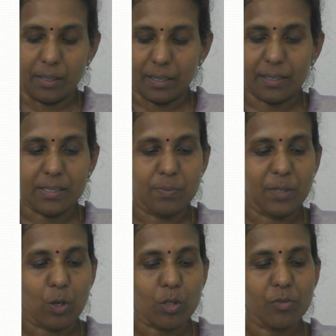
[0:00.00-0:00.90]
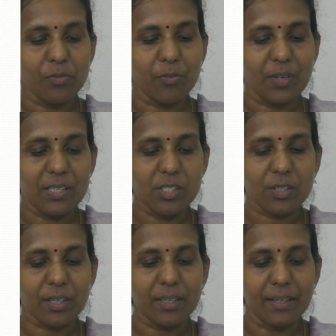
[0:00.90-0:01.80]
It is because of the
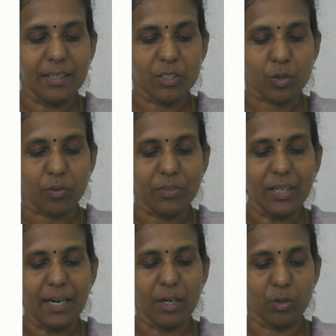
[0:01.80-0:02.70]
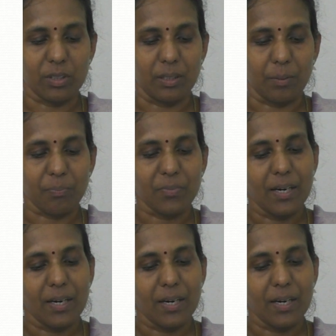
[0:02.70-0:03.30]
fenestrated nature of the endothelium.